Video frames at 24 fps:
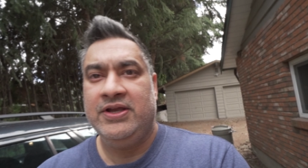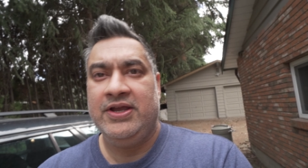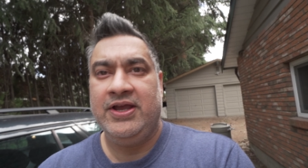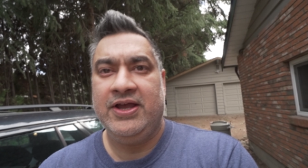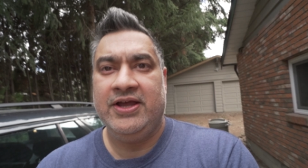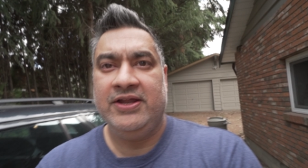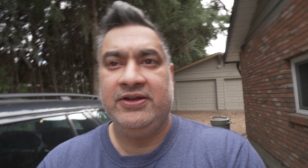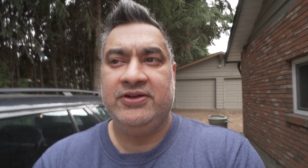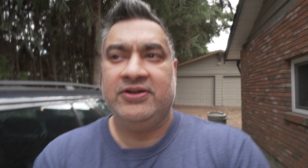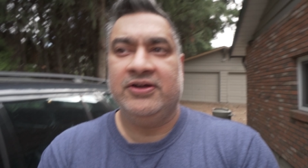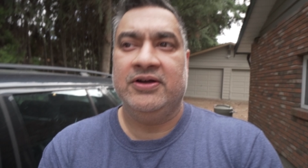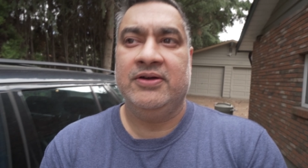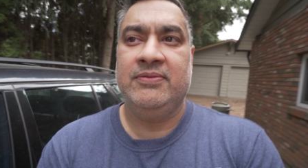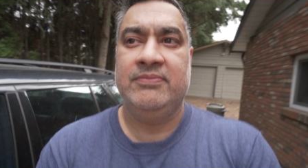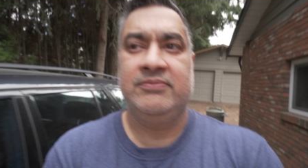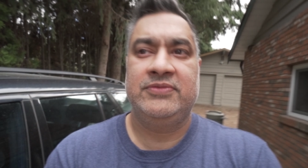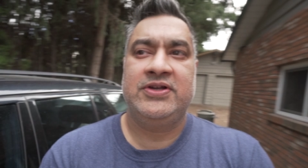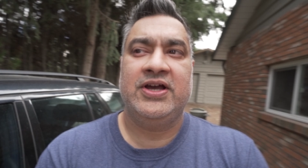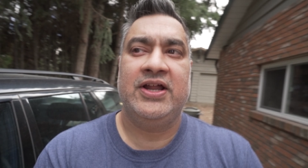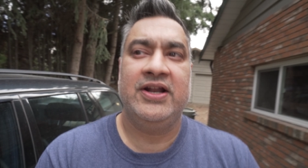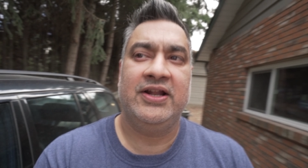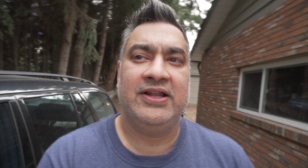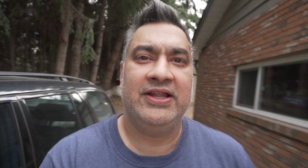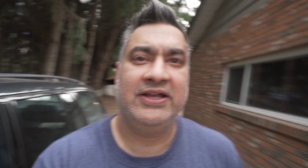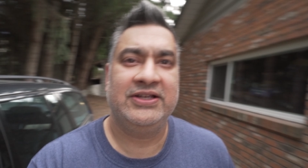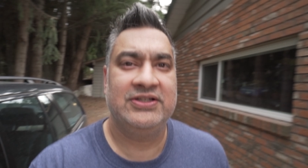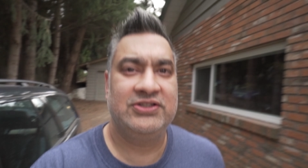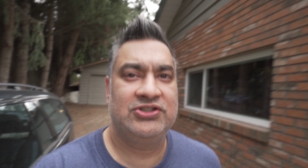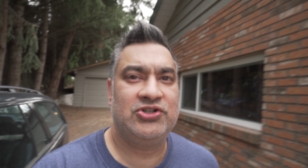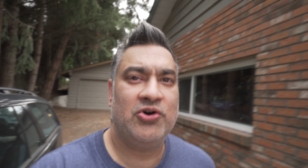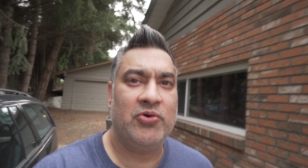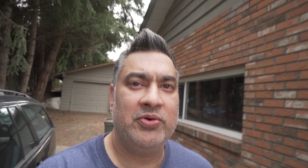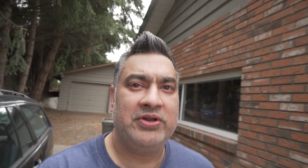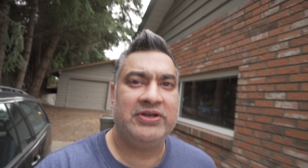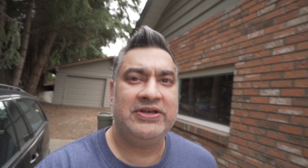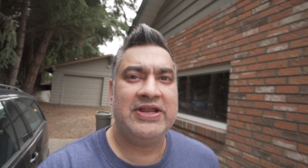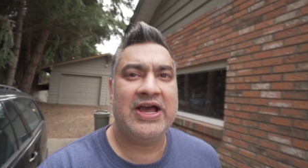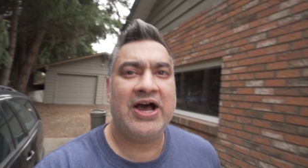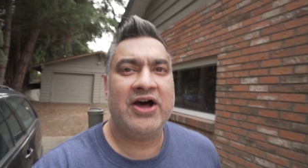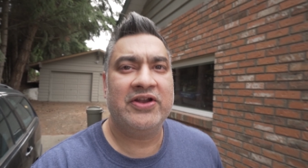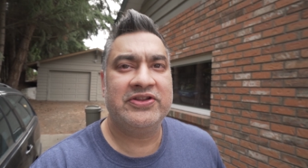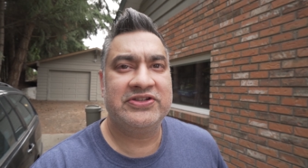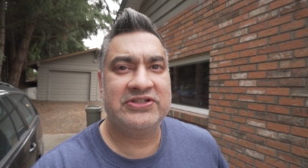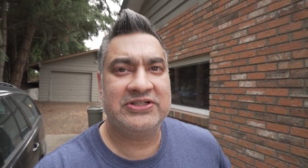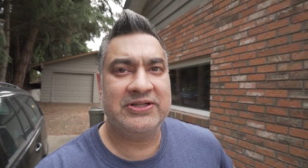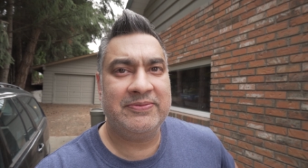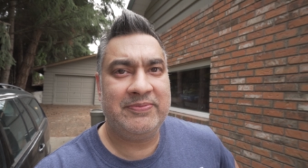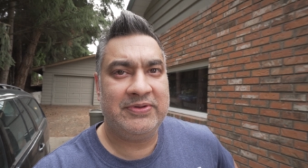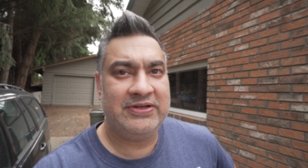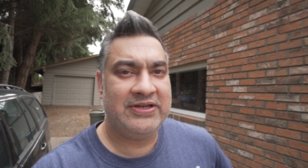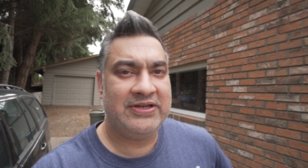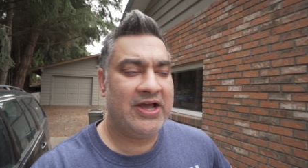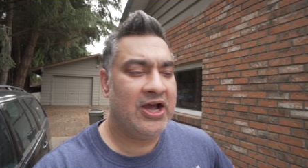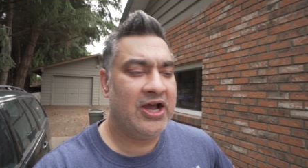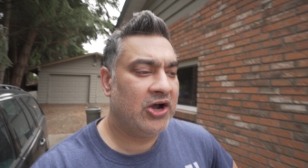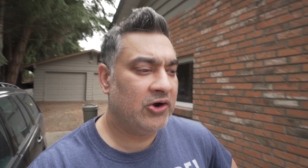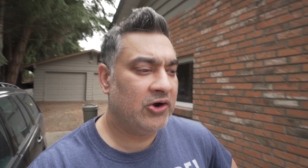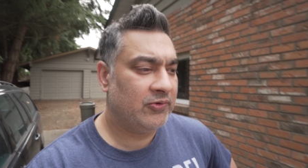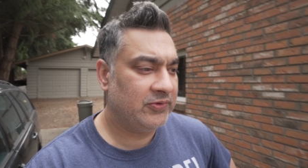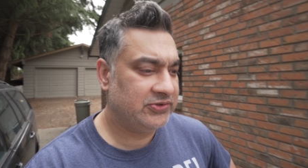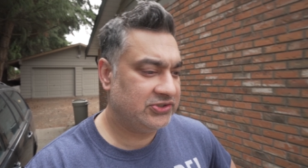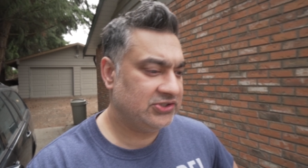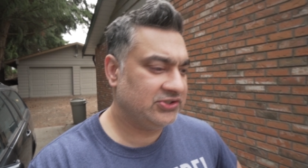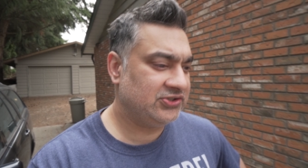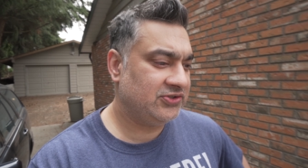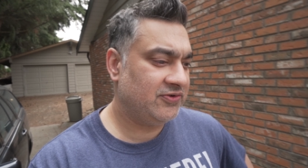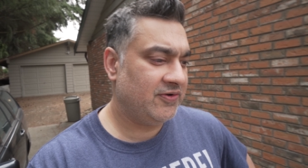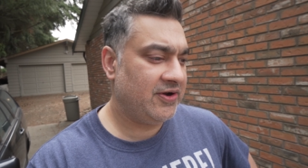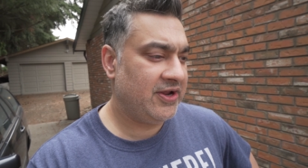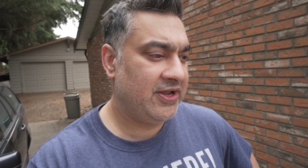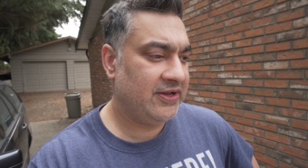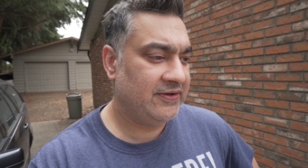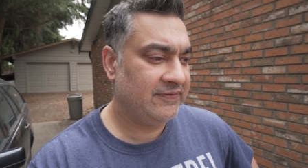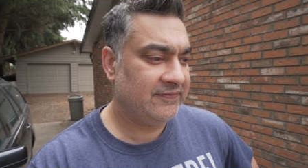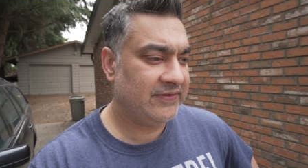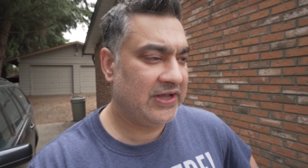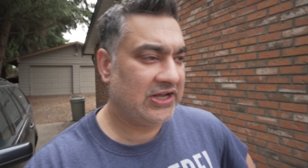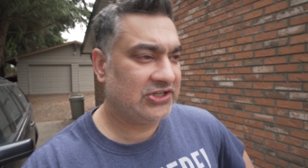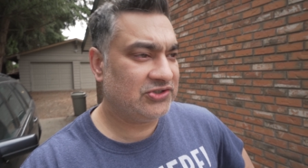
and um, kind of like toning down and slimming down, which is great.